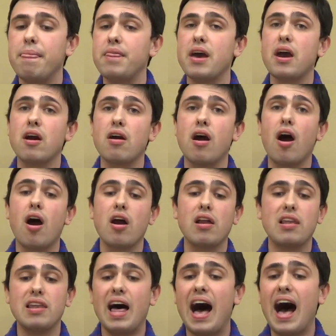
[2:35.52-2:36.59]
There are
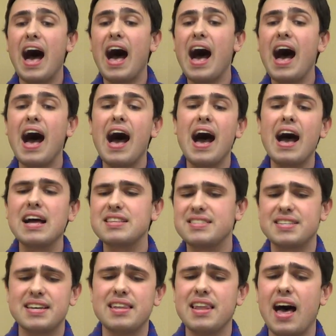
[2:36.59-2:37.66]

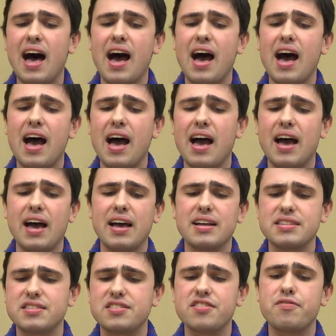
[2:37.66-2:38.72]
lots and
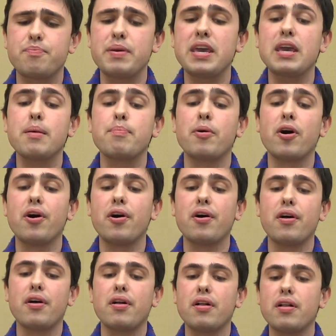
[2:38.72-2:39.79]
lots of people
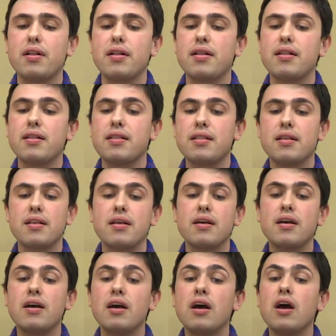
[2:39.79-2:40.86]

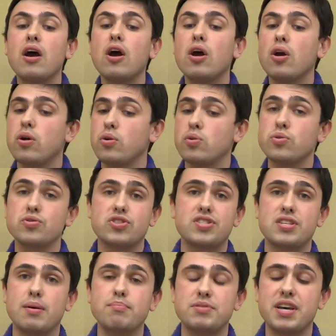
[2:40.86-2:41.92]
who
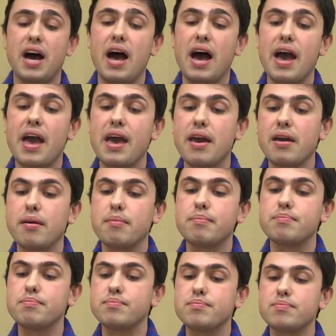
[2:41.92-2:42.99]

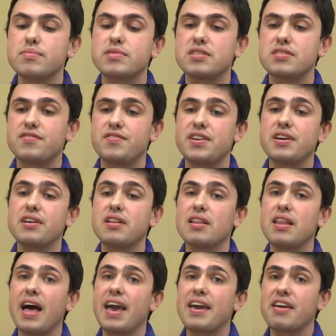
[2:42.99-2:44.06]
sometimes feel
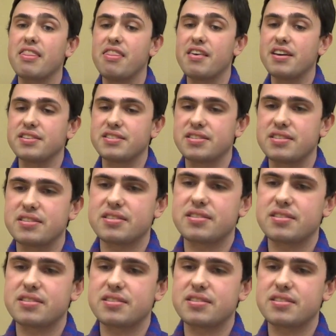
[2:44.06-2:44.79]
like this.